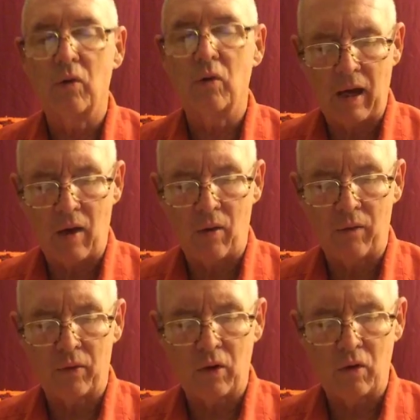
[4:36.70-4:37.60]

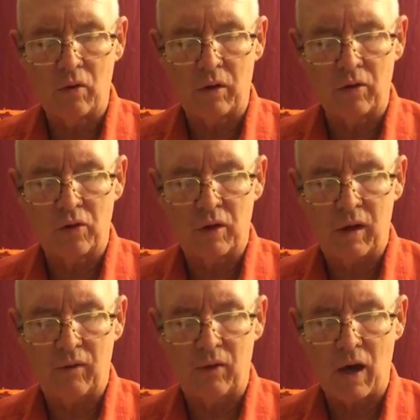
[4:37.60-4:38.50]
However you
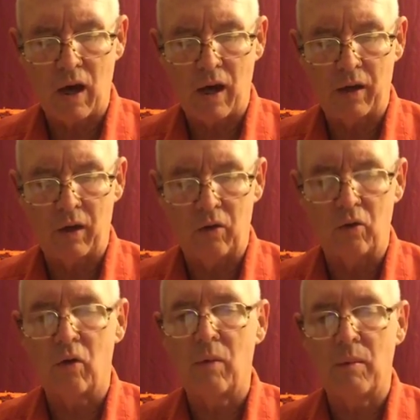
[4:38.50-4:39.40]
conceive God in
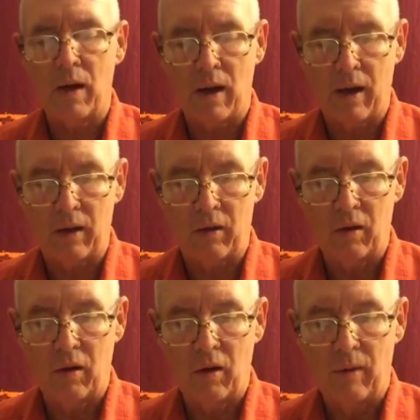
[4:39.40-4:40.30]
your mind,
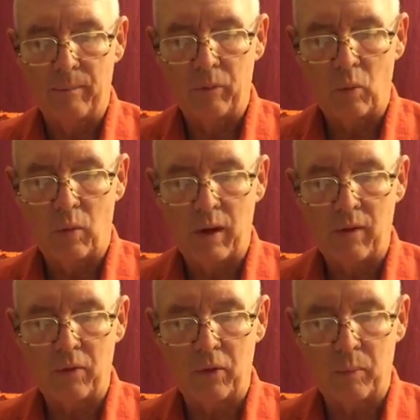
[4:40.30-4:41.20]

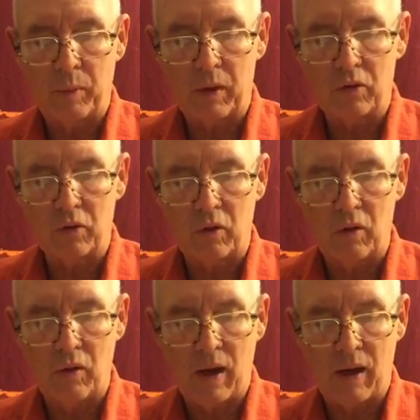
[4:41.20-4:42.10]
whatever the picture
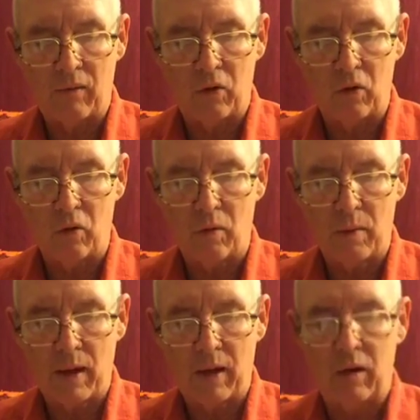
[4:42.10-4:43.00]
you have in your
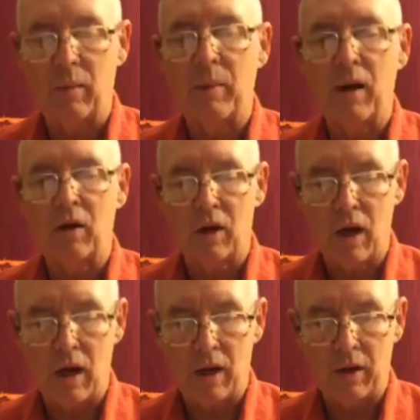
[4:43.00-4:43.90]
mind about
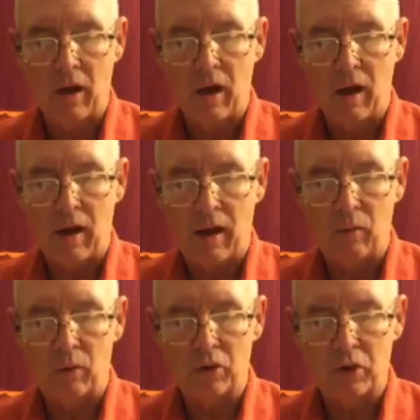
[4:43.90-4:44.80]
God, I
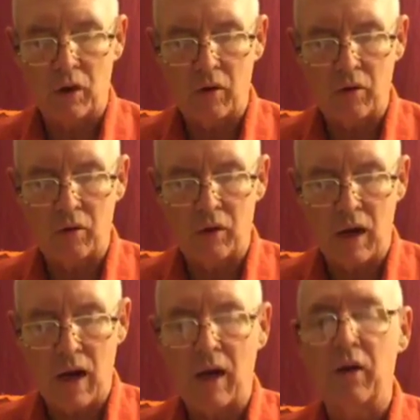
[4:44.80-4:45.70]
will show you
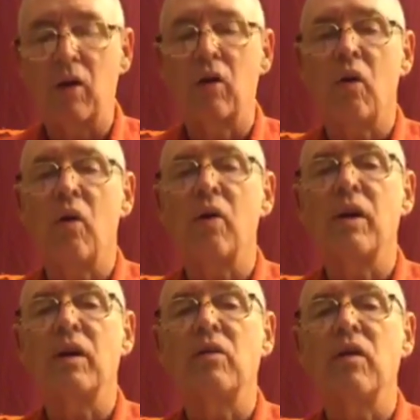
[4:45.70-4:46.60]
God
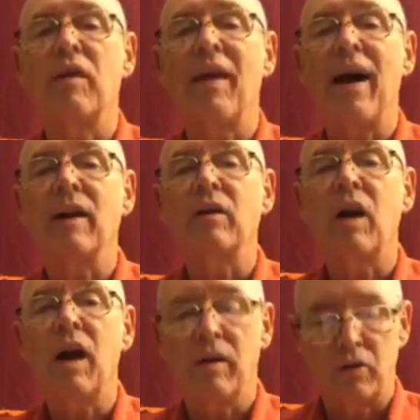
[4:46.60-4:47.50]
according to that
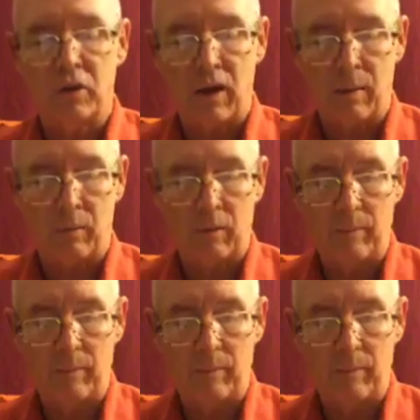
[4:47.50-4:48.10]
concept.